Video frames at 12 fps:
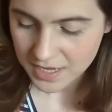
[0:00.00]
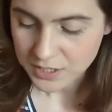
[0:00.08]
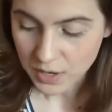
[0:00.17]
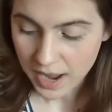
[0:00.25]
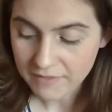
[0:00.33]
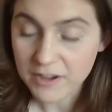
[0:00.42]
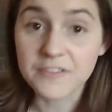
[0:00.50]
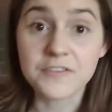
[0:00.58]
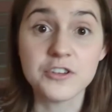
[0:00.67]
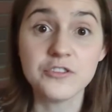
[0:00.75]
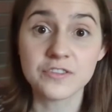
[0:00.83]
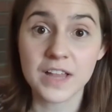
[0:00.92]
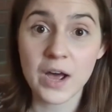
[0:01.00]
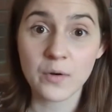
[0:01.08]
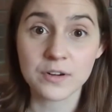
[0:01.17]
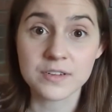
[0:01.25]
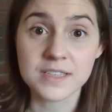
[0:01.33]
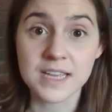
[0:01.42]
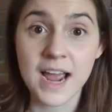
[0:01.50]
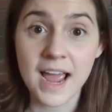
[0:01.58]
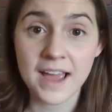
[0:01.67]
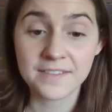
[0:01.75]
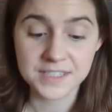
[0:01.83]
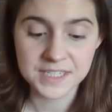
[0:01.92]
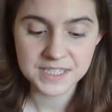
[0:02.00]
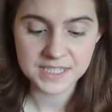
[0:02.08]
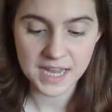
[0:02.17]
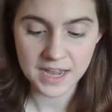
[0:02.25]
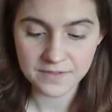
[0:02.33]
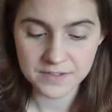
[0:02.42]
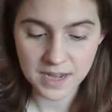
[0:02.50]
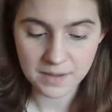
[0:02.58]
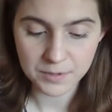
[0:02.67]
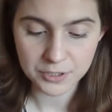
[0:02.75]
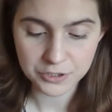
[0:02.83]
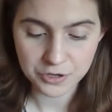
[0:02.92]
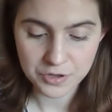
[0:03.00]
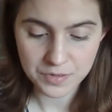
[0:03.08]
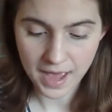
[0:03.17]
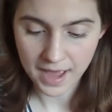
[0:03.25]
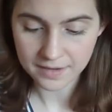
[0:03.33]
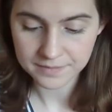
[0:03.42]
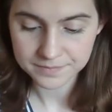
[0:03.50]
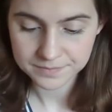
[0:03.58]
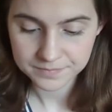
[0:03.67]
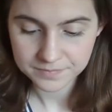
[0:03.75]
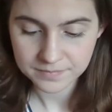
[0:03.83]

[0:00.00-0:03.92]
So I have a few flowers that I have seed saved. I'm going to show you that.